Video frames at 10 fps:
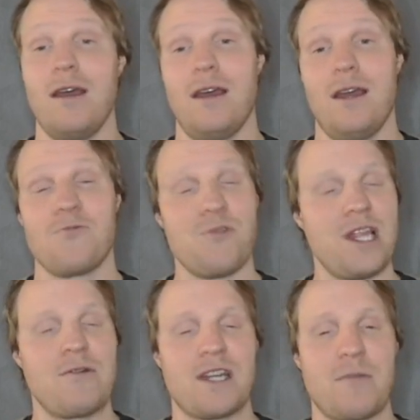Really
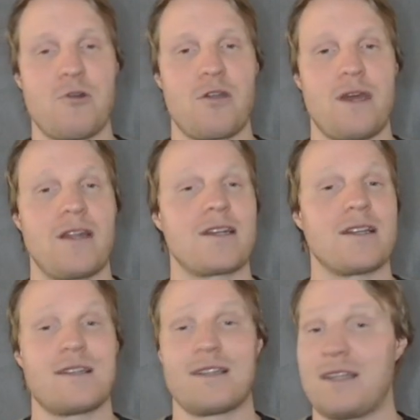wish I brought him in
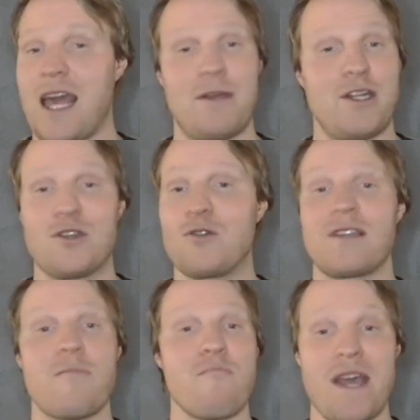because yeah, he just looks
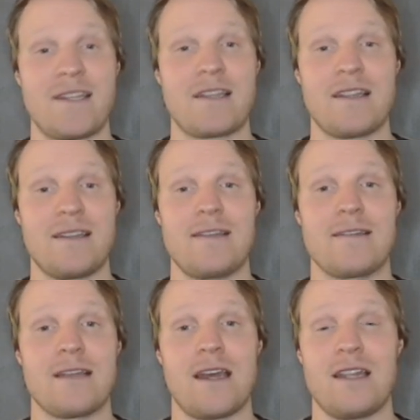amazing this
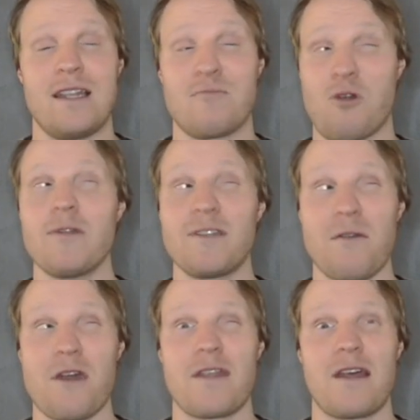season, and he's probably
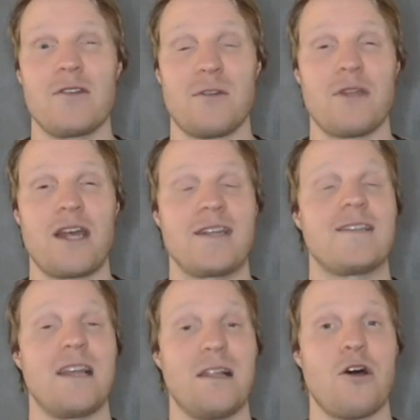someone that is
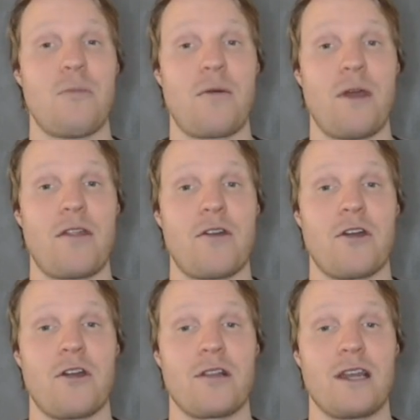still on my radar
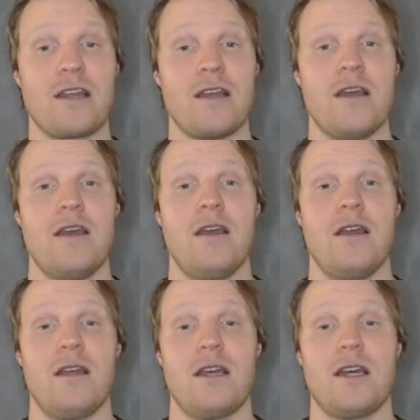currently.
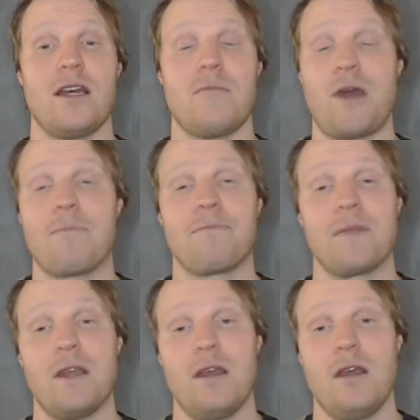But yeah,
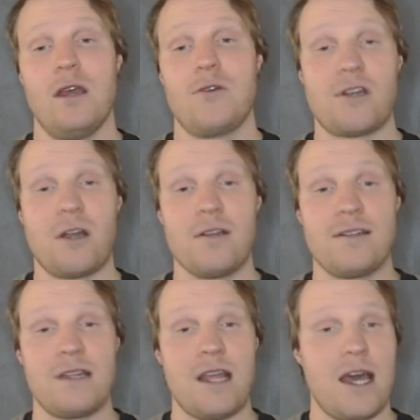
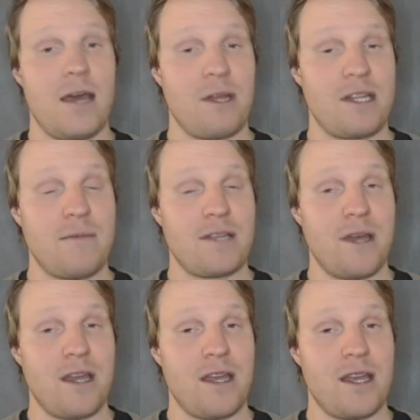Richarlison, I picked him as
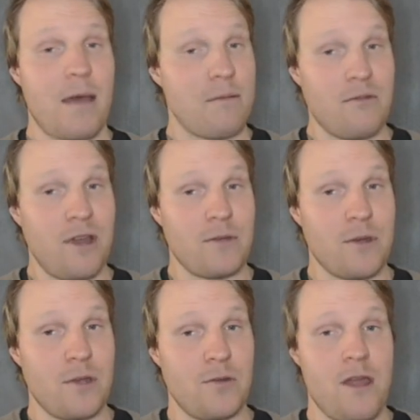my captain for game
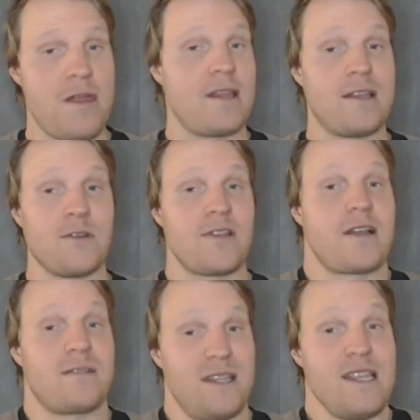22. I think this was like
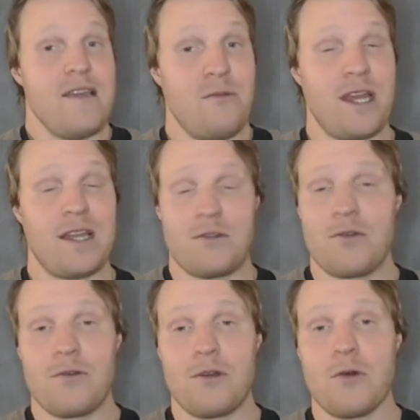the week
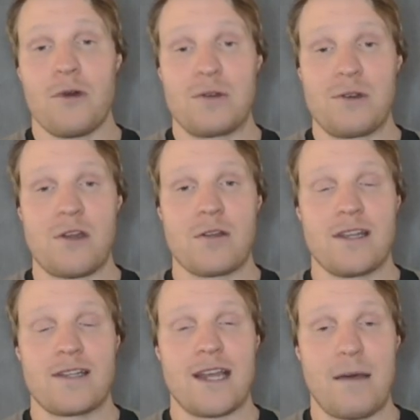to go with Richarlison
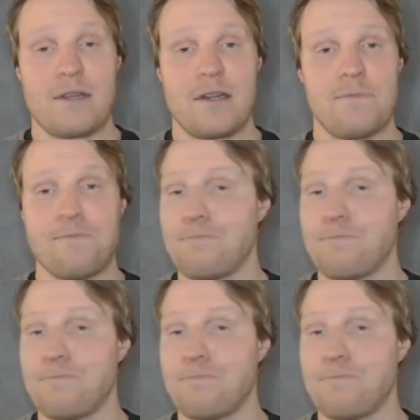as a captain.